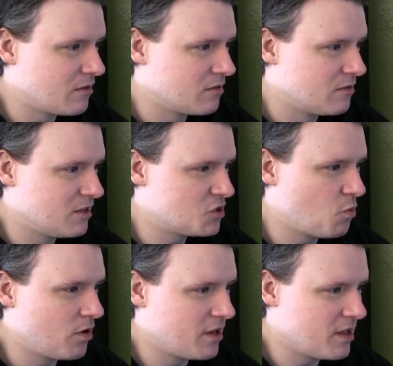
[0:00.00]
This
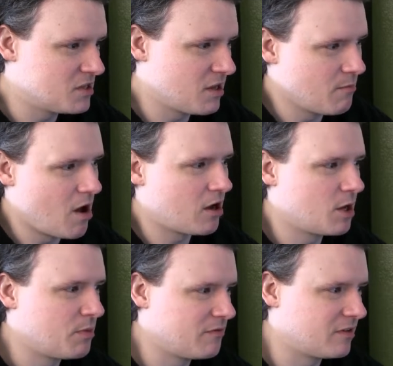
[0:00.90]
one is a
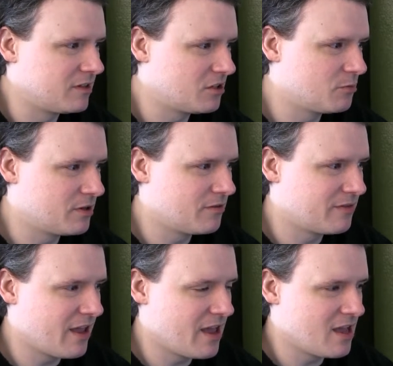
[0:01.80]
mock-up of a little bit of
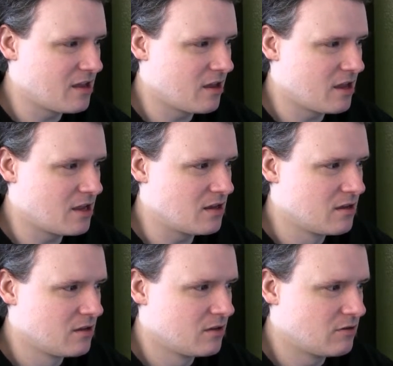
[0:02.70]
a
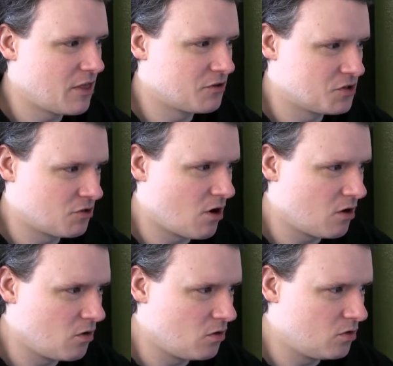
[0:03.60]
Nether
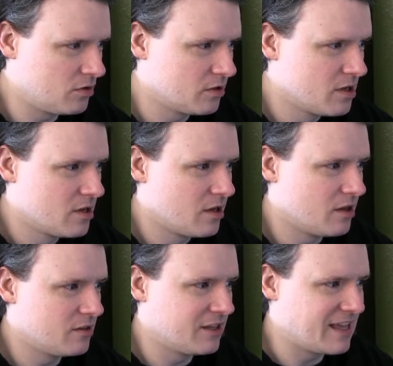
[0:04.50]
stronghold
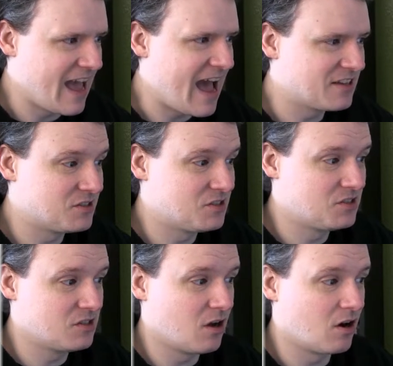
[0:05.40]
The
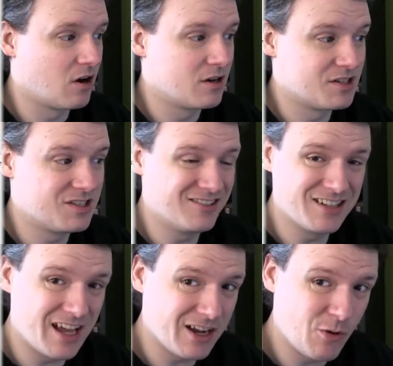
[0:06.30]
ghasts are still
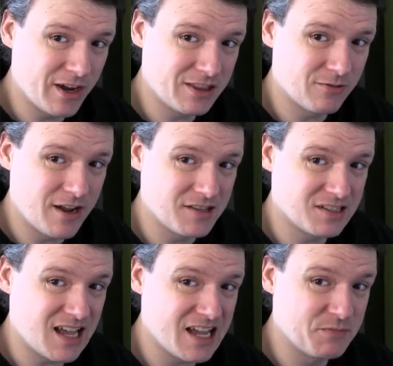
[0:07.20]
not quite the right
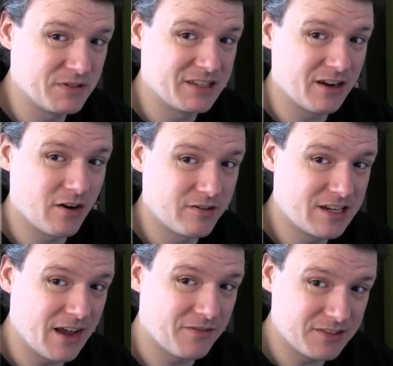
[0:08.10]
size, but they are
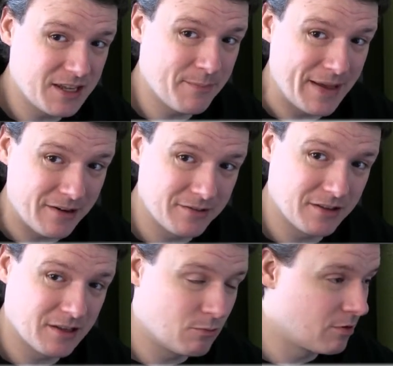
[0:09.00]
definitely better
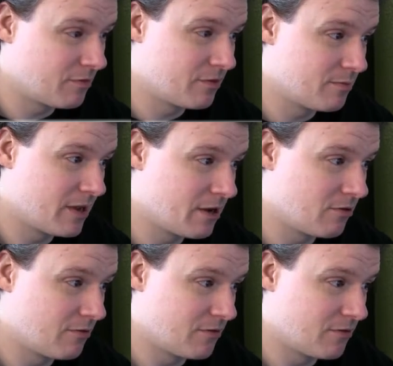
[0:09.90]
than they were for the micro